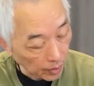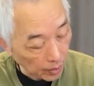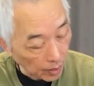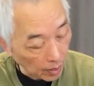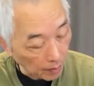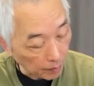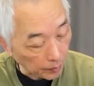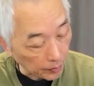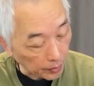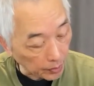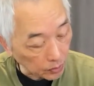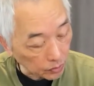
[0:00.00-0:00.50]

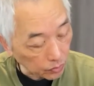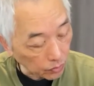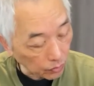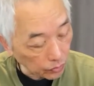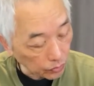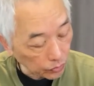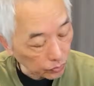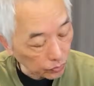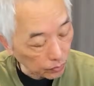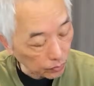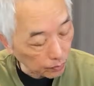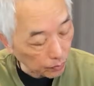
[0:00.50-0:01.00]
But it's
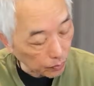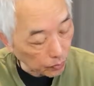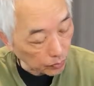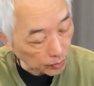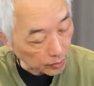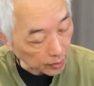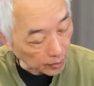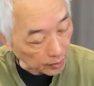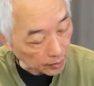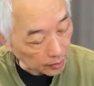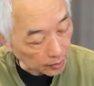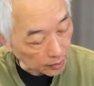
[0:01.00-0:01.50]
also important
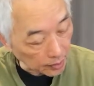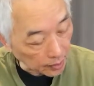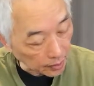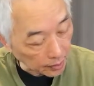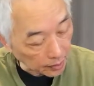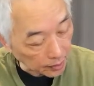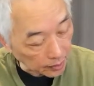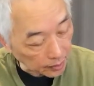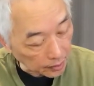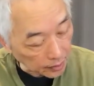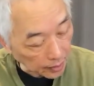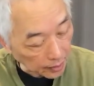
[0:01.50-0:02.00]
that
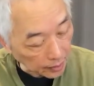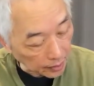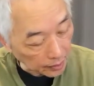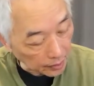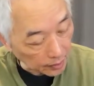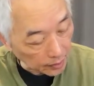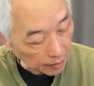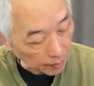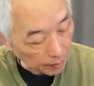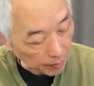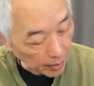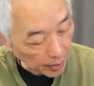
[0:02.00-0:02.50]
in that it's a
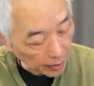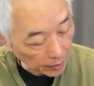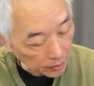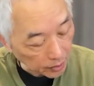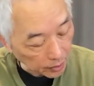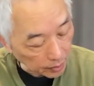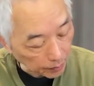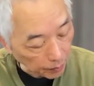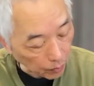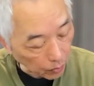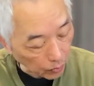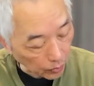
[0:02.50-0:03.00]

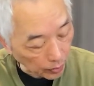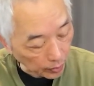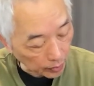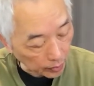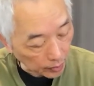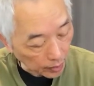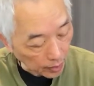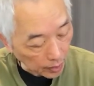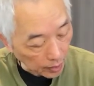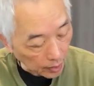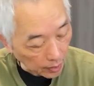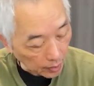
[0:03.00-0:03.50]
magic point
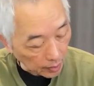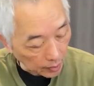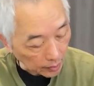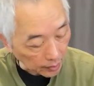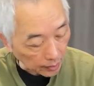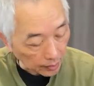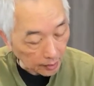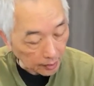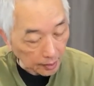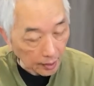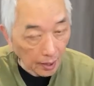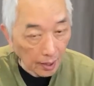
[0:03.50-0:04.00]

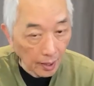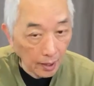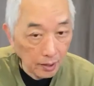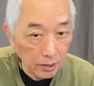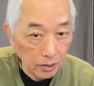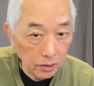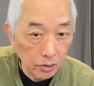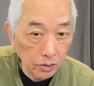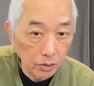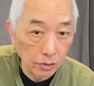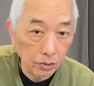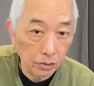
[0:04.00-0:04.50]
that ties
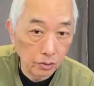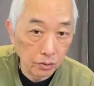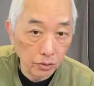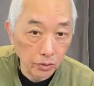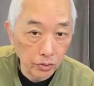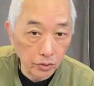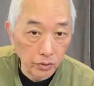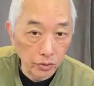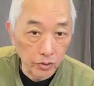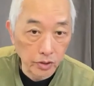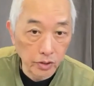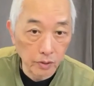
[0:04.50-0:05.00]
to
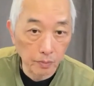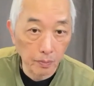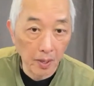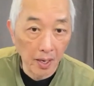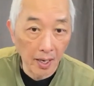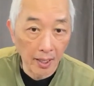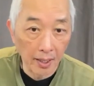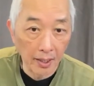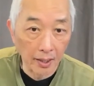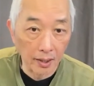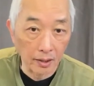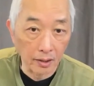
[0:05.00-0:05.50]
your
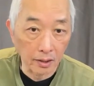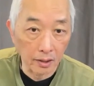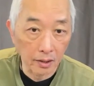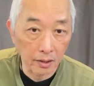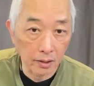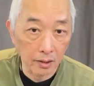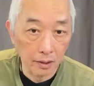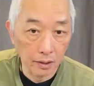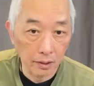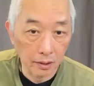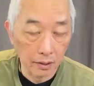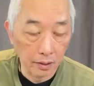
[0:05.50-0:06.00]
spine,
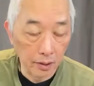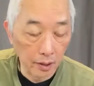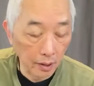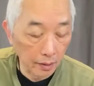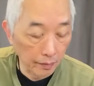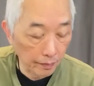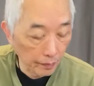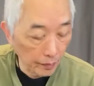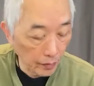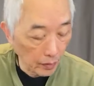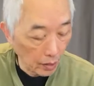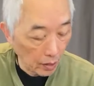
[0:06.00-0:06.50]
right?
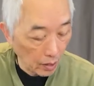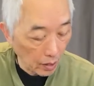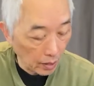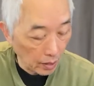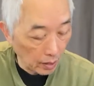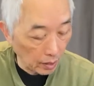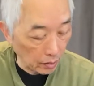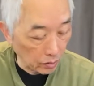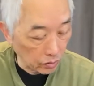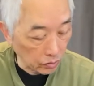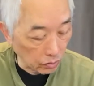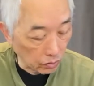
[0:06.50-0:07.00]

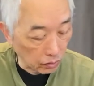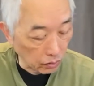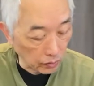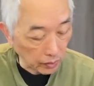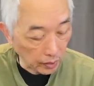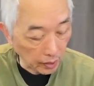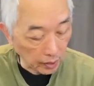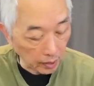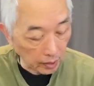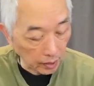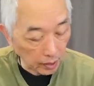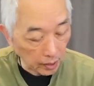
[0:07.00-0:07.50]
And so
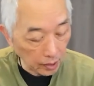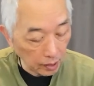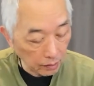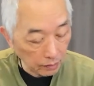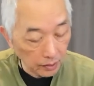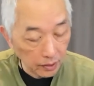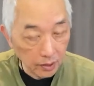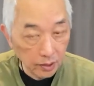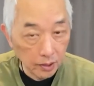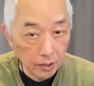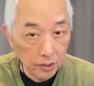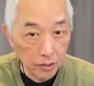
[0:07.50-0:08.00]
it
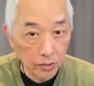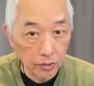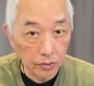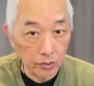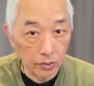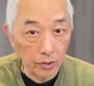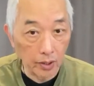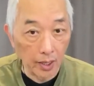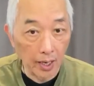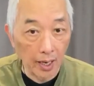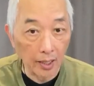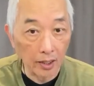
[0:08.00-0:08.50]
increases your
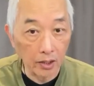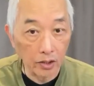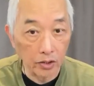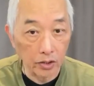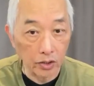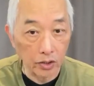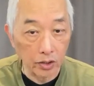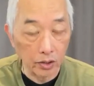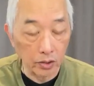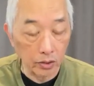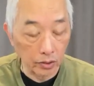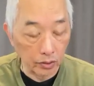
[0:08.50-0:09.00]
energy,
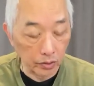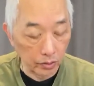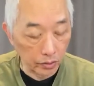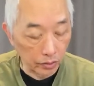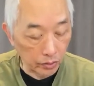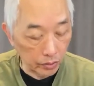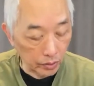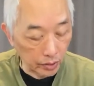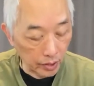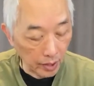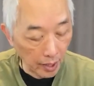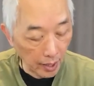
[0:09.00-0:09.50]
your
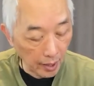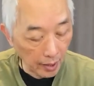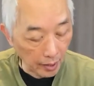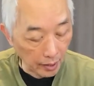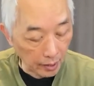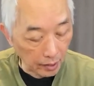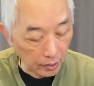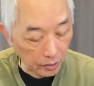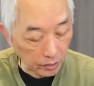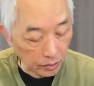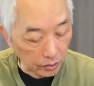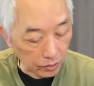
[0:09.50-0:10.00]
yang
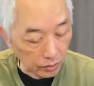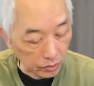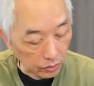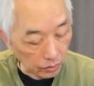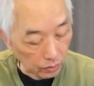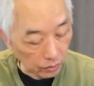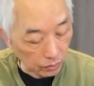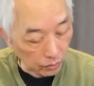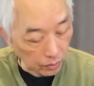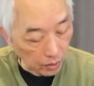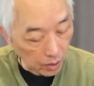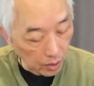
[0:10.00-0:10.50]
energy.
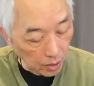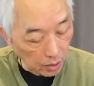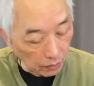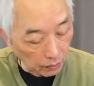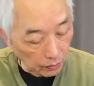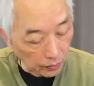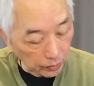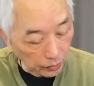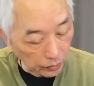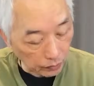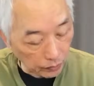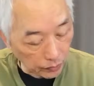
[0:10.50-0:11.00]
So we
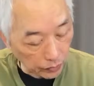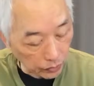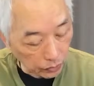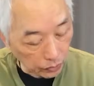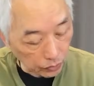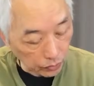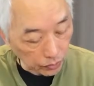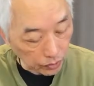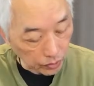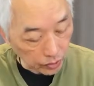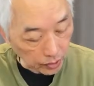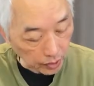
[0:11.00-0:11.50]
do
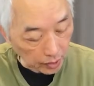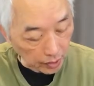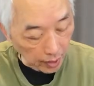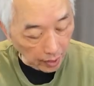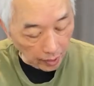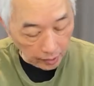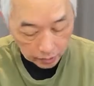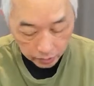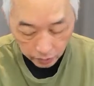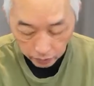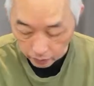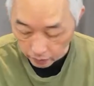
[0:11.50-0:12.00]
this a lot.
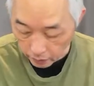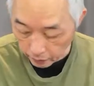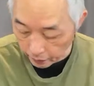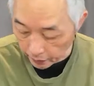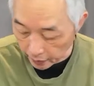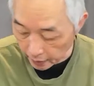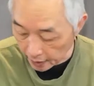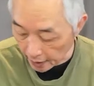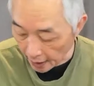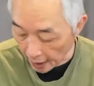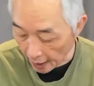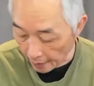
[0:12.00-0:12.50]
So when we
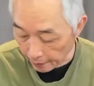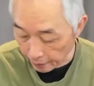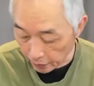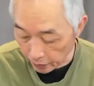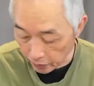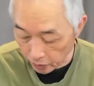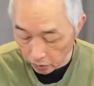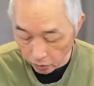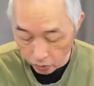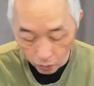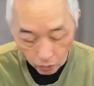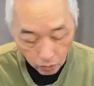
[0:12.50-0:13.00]
tap on the
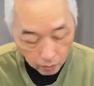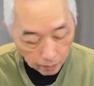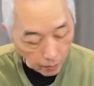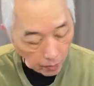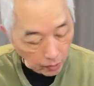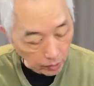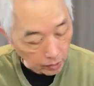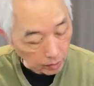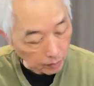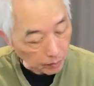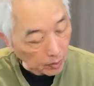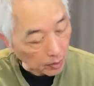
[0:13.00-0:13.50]
lower part
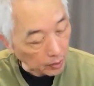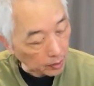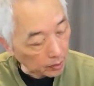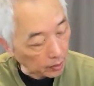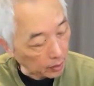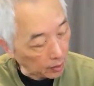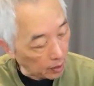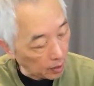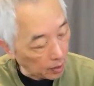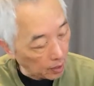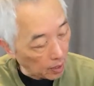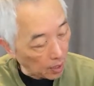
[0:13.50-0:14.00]
of the body,
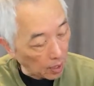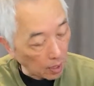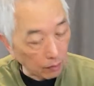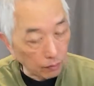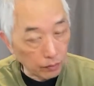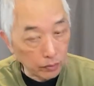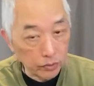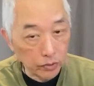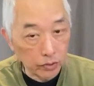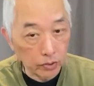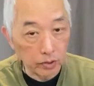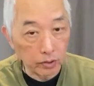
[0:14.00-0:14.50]
I want
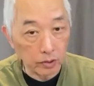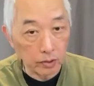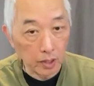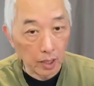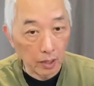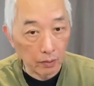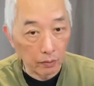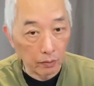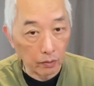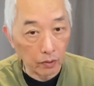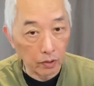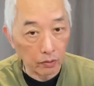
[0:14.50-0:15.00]
to
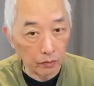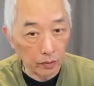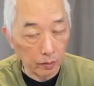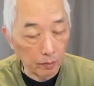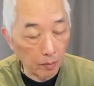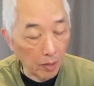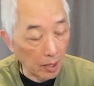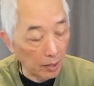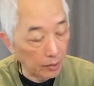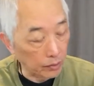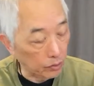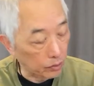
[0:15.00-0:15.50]

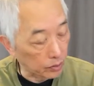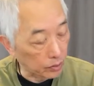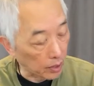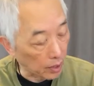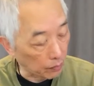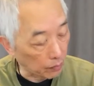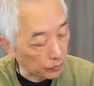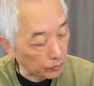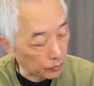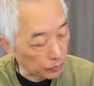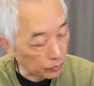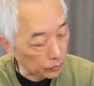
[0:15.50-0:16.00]
remind you that
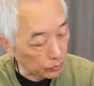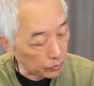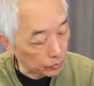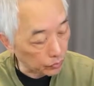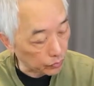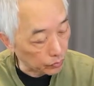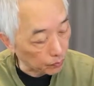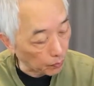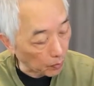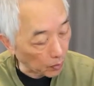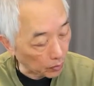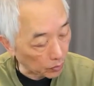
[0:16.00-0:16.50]
we use this
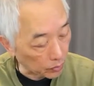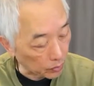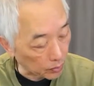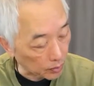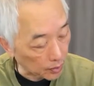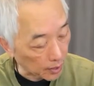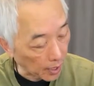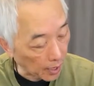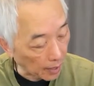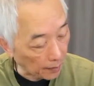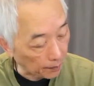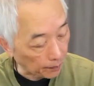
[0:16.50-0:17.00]
part to
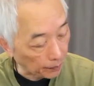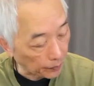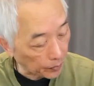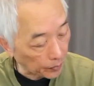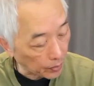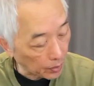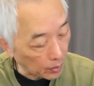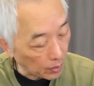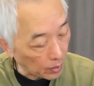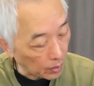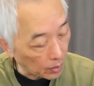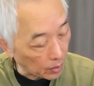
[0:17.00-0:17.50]
tap.
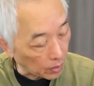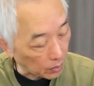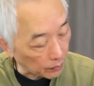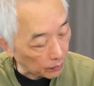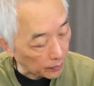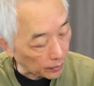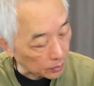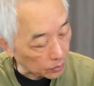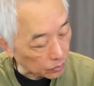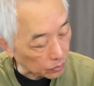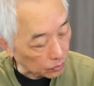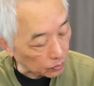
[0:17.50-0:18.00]
All right,
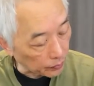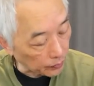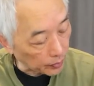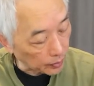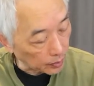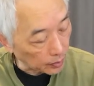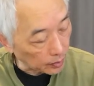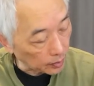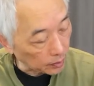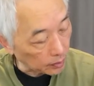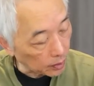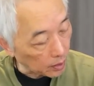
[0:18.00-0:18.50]
so we're
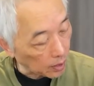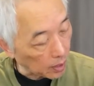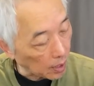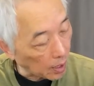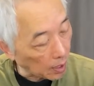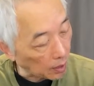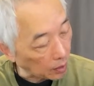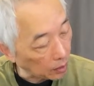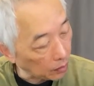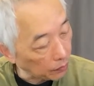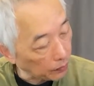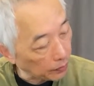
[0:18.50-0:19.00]
gonna, how
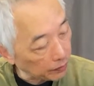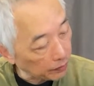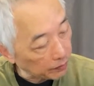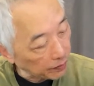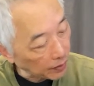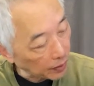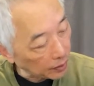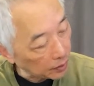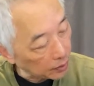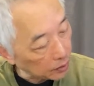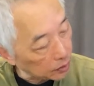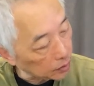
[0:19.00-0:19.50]
do we
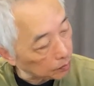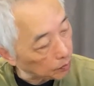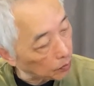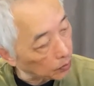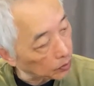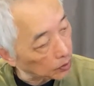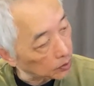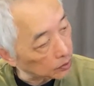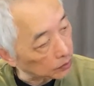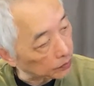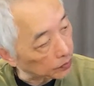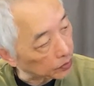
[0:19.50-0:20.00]
find this point?
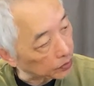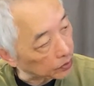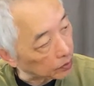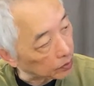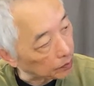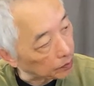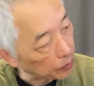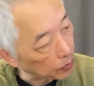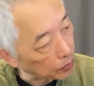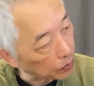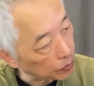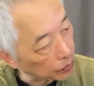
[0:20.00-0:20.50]
It's very
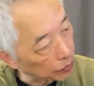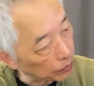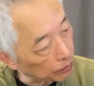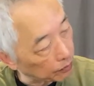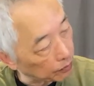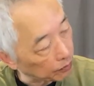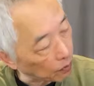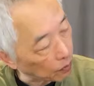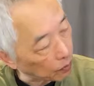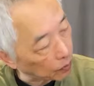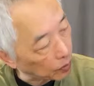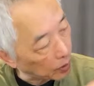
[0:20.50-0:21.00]
simple. You
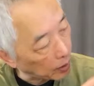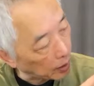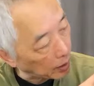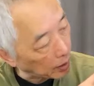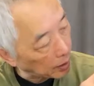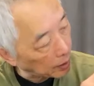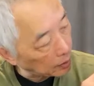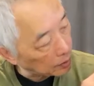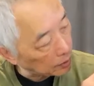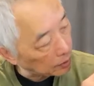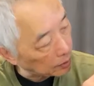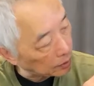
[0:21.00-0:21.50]
fold your
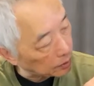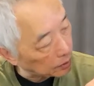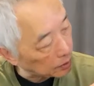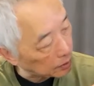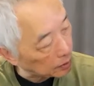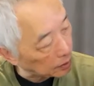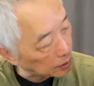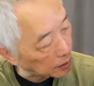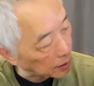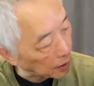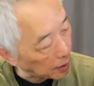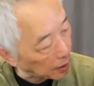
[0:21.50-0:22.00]
hand, you see the
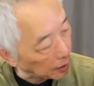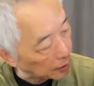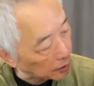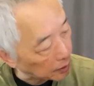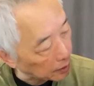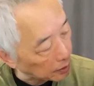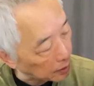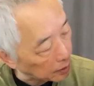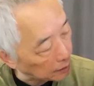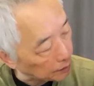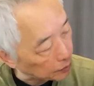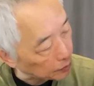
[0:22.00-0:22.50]
line that
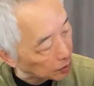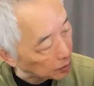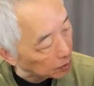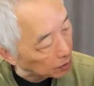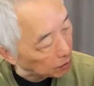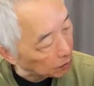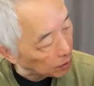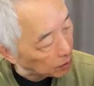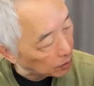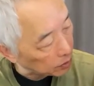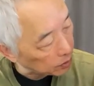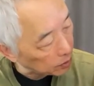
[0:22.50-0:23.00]
comes
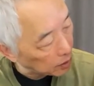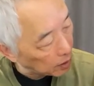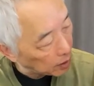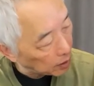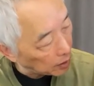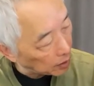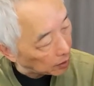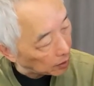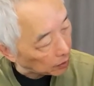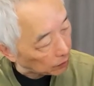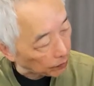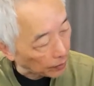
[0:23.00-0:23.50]
across
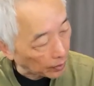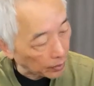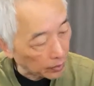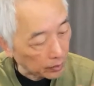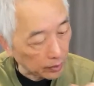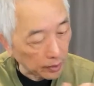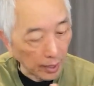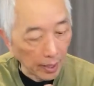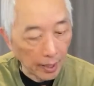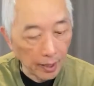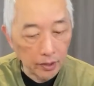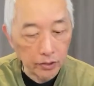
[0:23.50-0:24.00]
right on
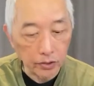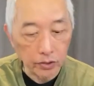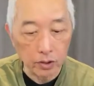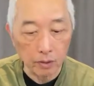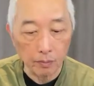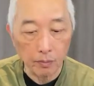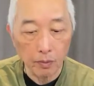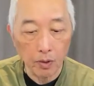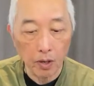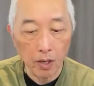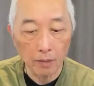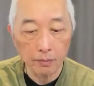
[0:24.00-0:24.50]
the edge of the palm.